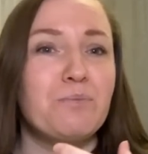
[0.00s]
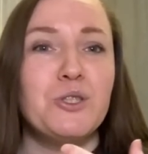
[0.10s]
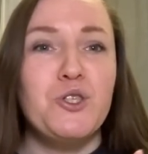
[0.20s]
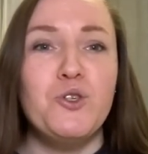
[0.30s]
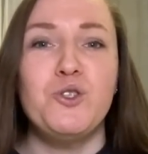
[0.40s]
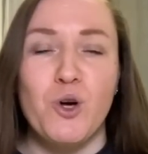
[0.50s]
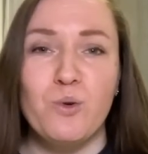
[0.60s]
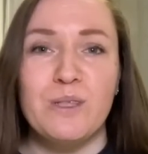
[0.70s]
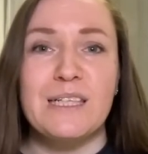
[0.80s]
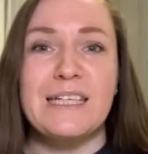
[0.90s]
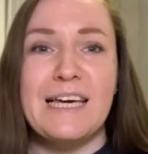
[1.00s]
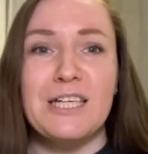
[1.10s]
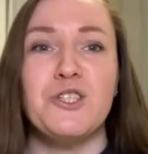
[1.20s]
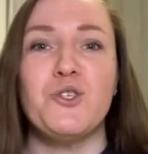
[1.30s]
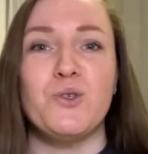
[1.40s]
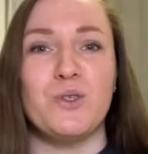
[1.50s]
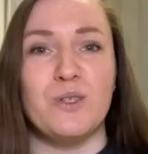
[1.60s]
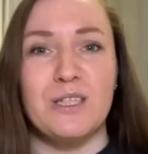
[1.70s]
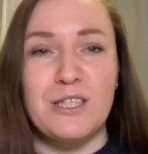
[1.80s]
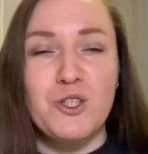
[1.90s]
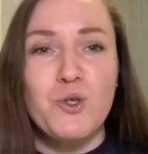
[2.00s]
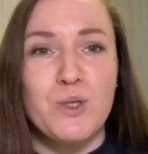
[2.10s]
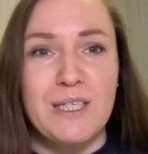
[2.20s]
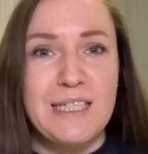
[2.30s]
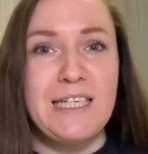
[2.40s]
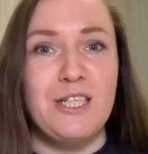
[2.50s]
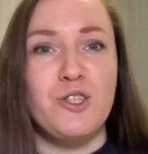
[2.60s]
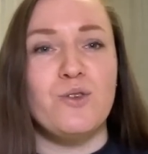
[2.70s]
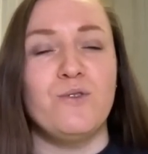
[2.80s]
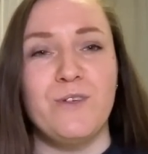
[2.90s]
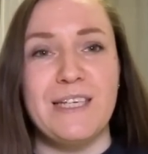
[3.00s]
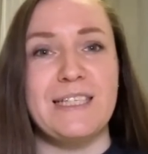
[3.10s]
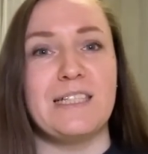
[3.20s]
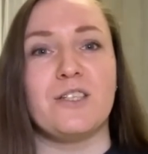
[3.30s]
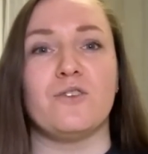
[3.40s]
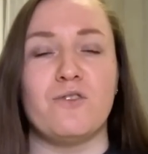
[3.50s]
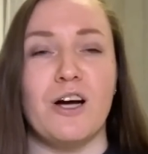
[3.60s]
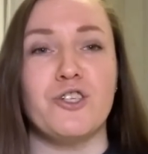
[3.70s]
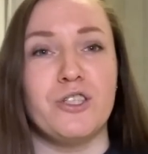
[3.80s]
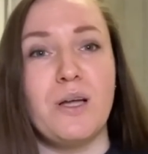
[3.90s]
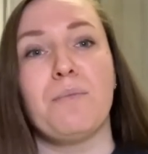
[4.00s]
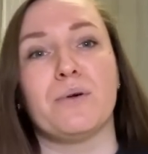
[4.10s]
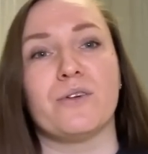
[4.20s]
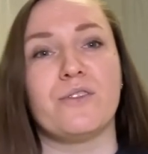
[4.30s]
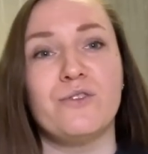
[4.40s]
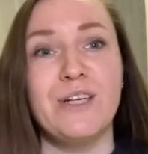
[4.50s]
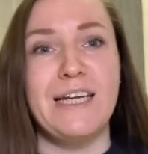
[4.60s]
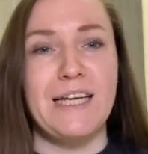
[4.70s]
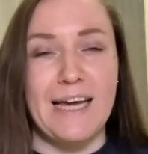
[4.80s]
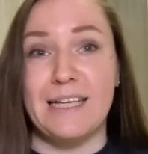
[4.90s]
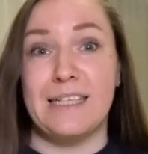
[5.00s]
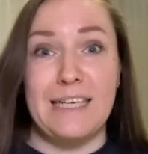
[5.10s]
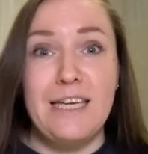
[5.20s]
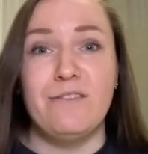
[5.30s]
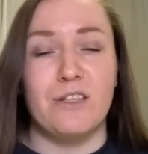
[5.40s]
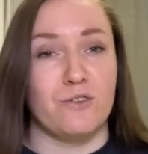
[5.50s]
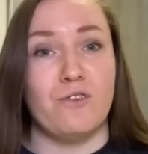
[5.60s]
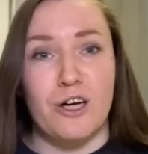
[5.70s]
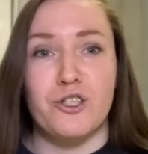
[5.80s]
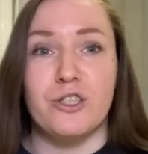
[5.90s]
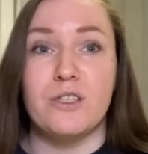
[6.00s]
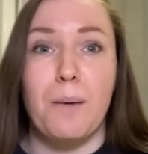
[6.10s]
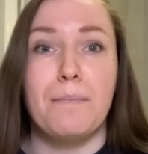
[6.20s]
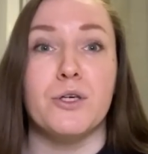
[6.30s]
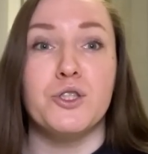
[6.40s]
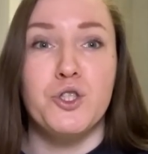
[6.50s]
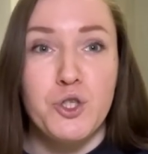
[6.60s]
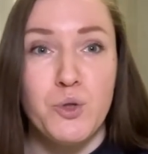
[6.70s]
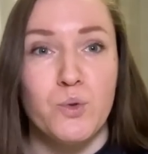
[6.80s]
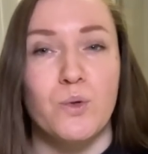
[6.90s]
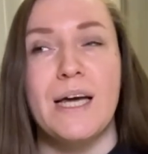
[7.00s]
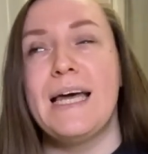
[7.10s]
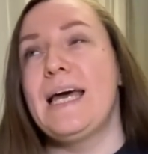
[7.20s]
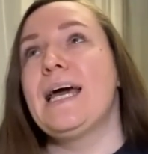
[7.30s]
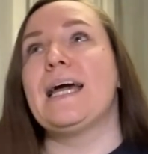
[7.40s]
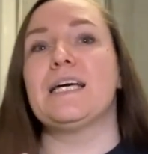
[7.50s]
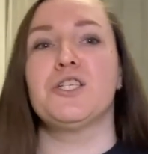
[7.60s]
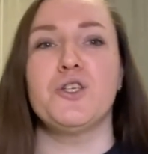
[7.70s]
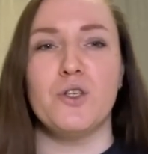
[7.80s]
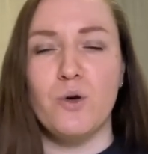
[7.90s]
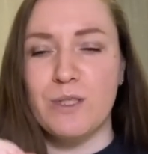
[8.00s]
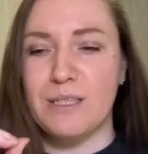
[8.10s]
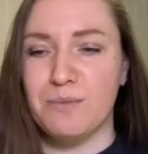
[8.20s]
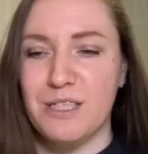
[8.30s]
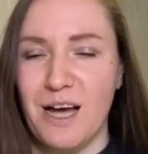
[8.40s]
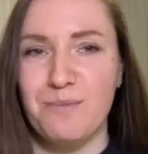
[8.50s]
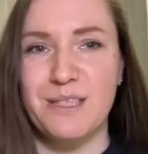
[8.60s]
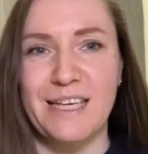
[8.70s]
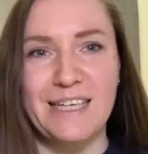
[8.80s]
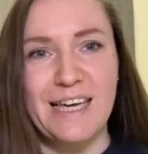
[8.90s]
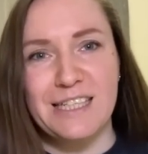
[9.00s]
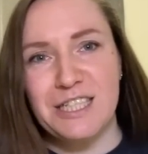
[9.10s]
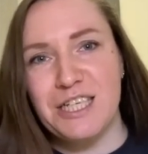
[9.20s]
But you don't get to visit Russia number three and even Russia number two. And you know, sometimes I get